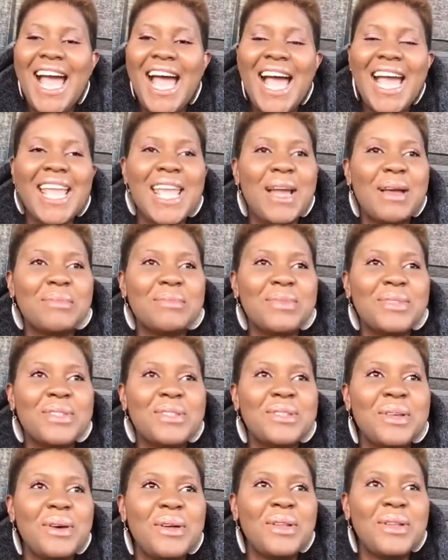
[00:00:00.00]
I am
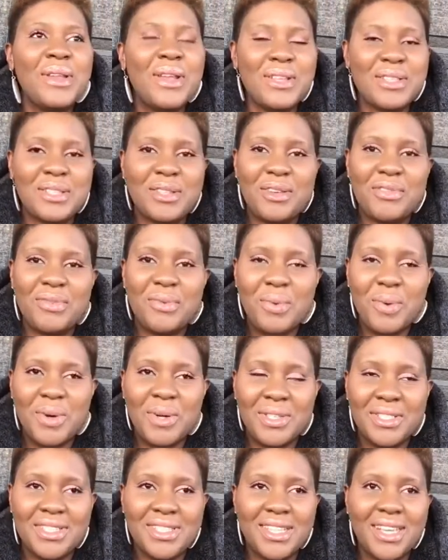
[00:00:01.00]
so lost of
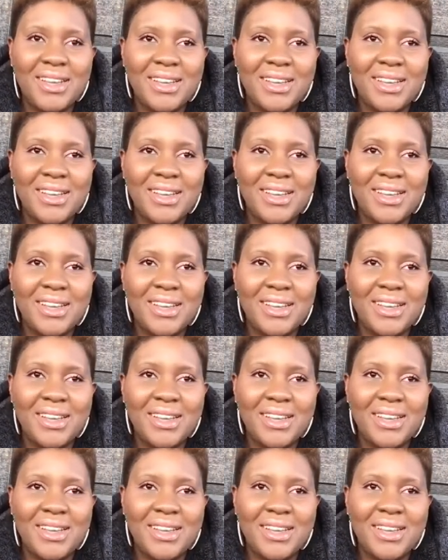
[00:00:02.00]
words.